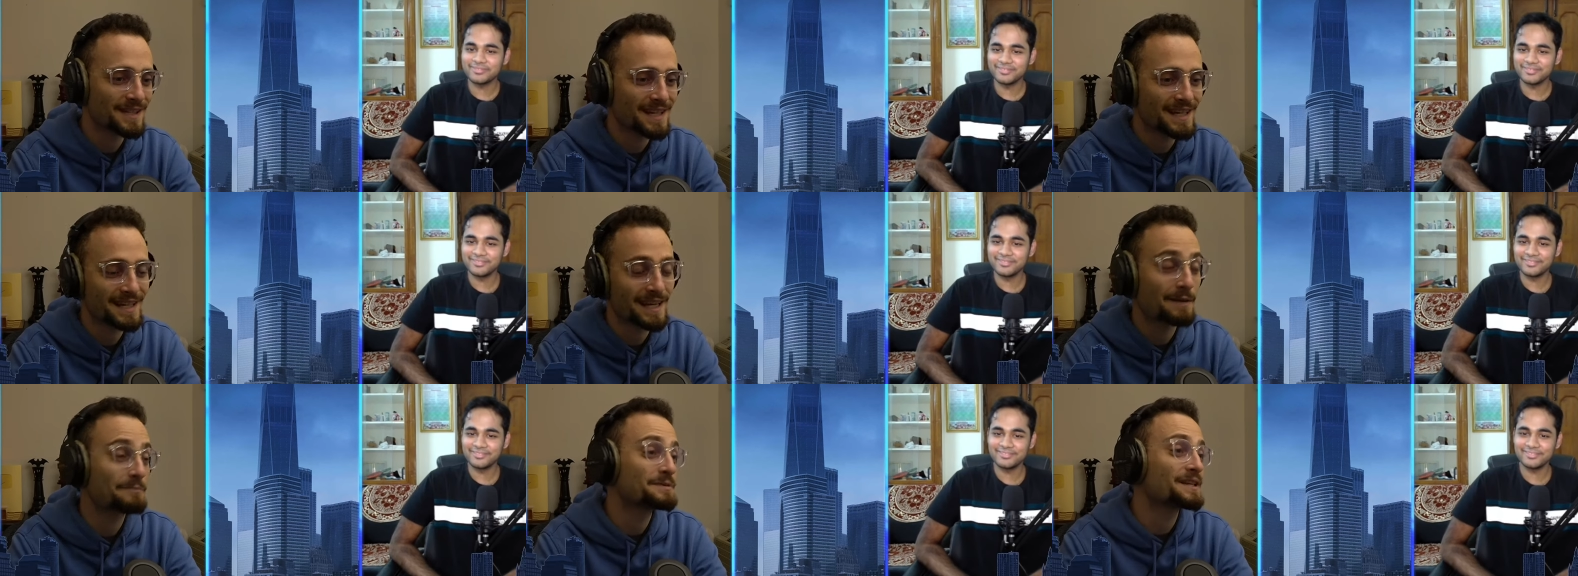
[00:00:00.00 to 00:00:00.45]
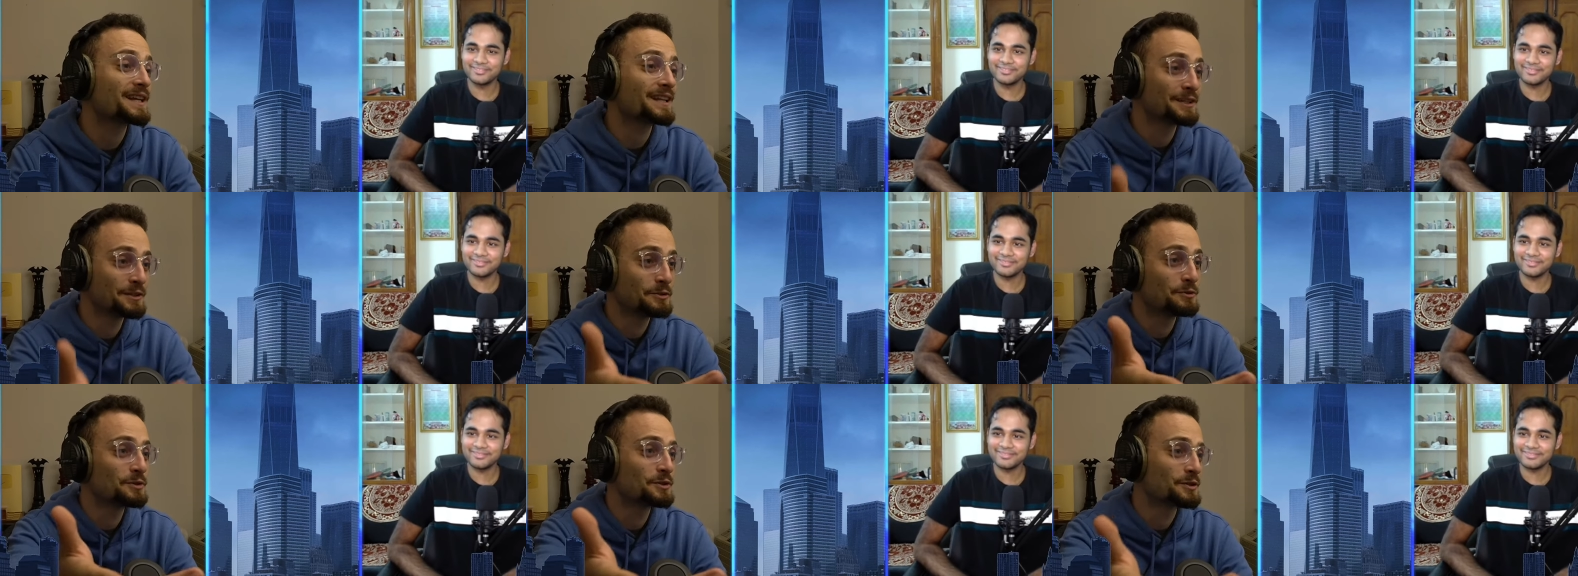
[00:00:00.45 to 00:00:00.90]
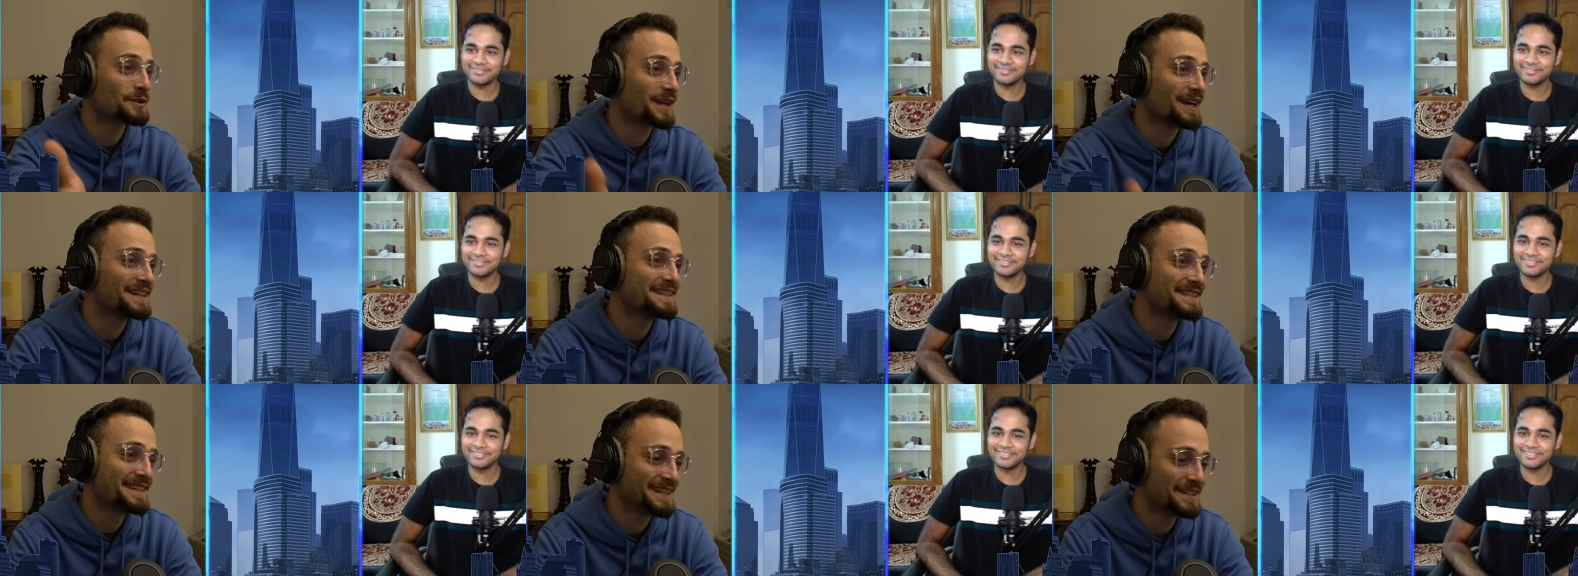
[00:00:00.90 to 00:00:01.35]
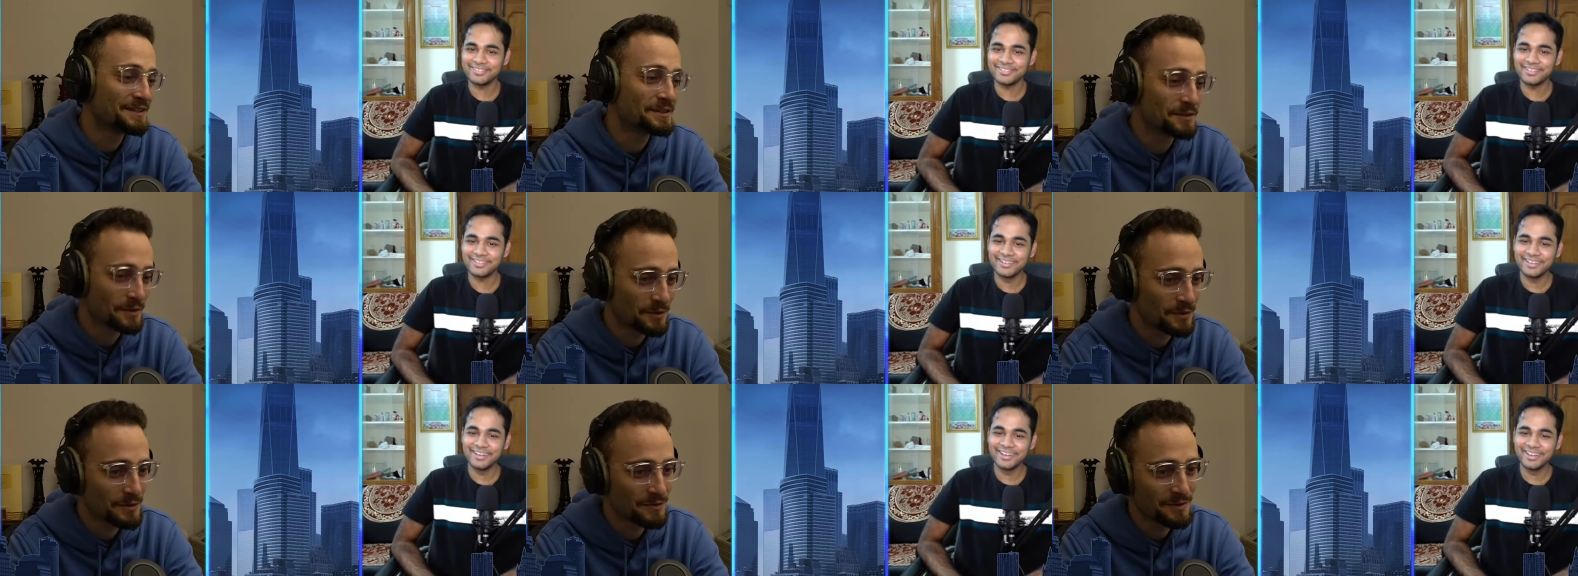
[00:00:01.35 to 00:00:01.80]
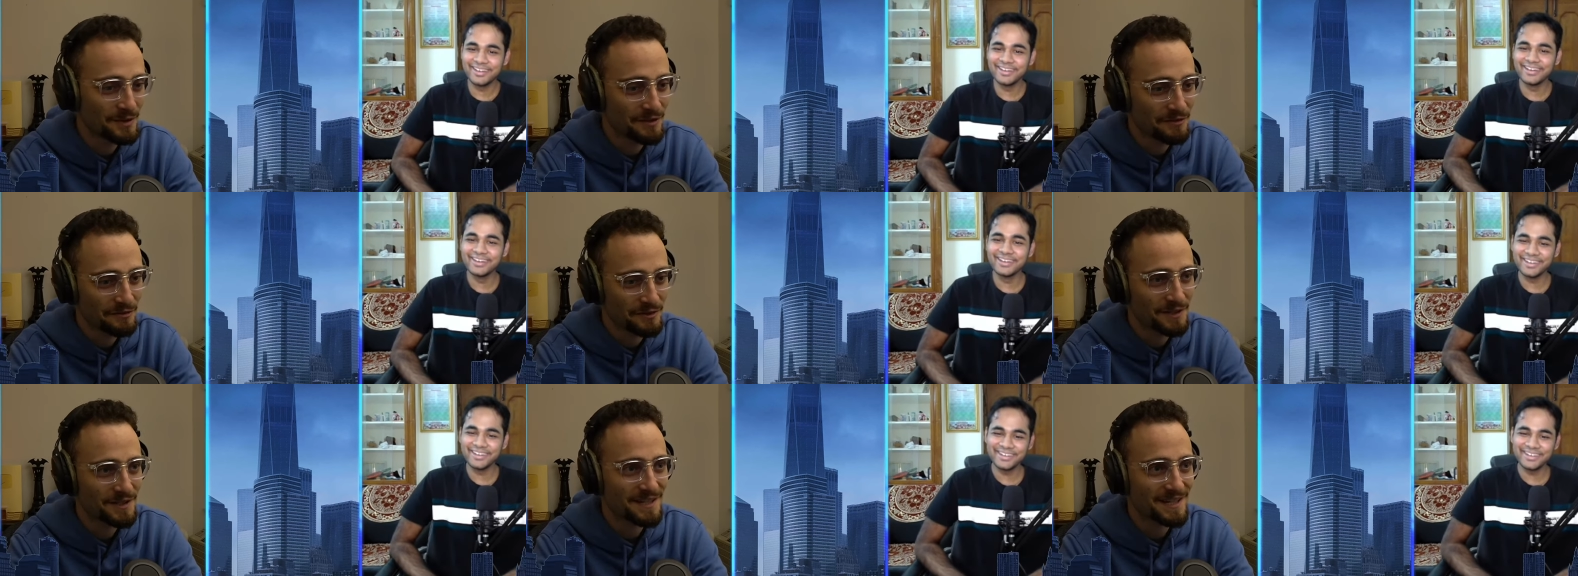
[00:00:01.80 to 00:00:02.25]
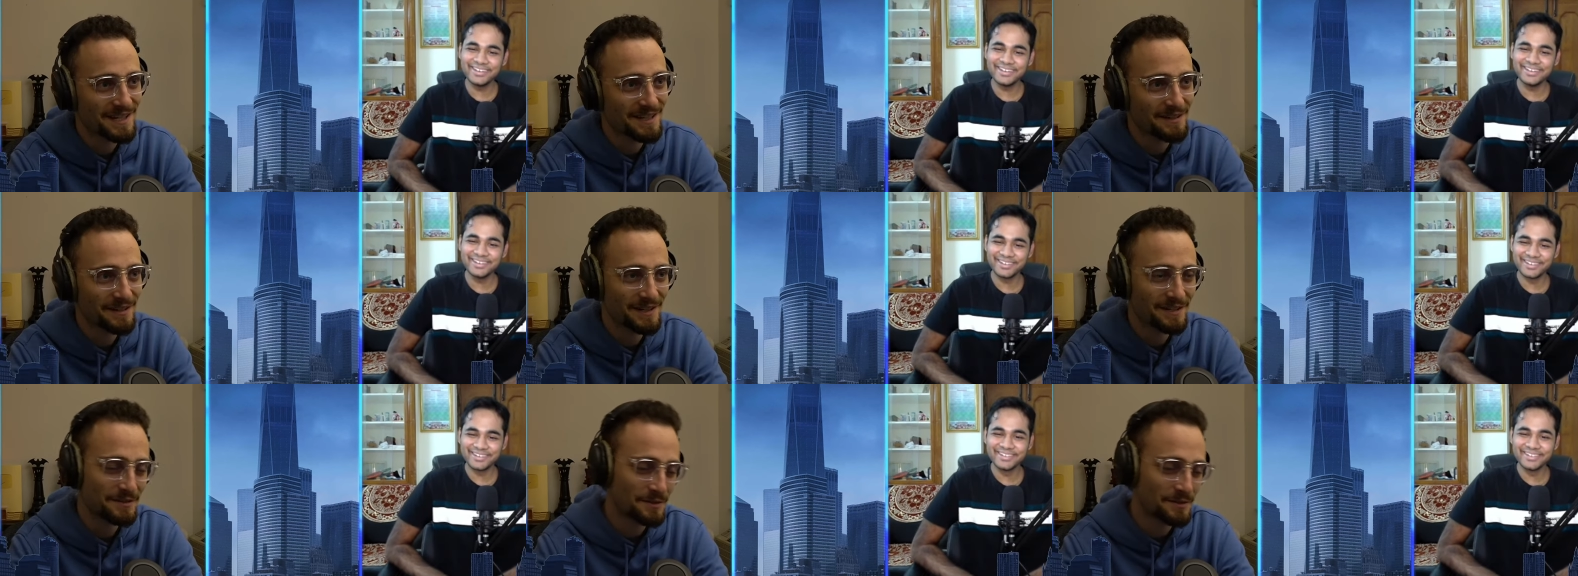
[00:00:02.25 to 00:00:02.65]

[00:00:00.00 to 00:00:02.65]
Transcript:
Speaker 1: like." And I'm telling you, you're 19. You don't know what it feels like, right?